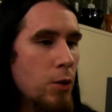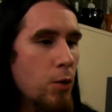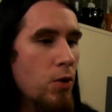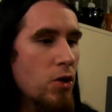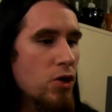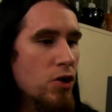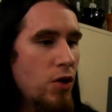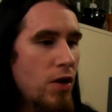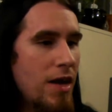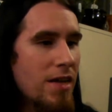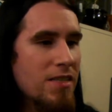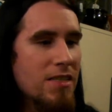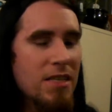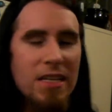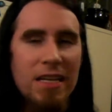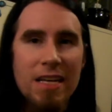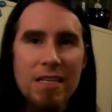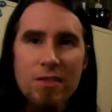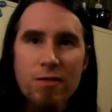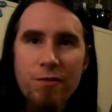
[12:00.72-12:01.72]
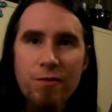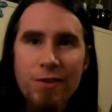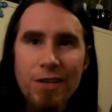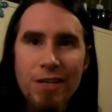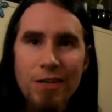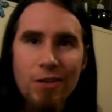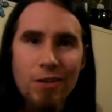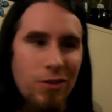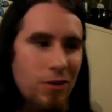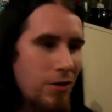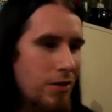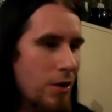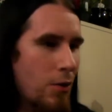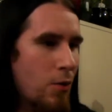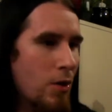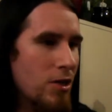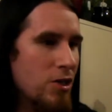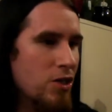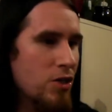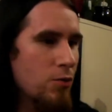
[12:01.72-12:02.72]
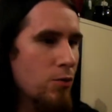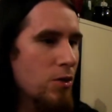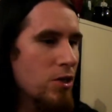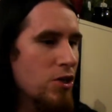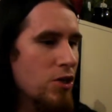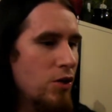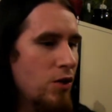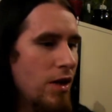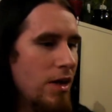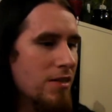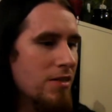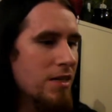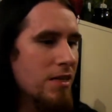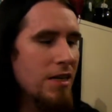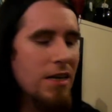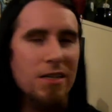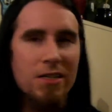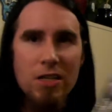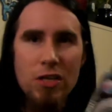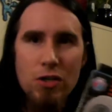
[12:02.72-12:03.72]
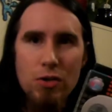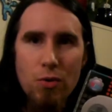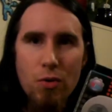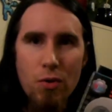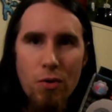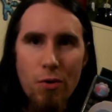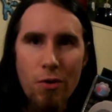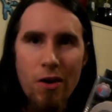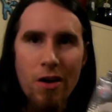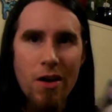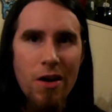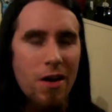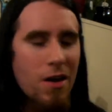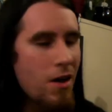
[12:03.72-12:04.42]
SNES feel, original SNES controller.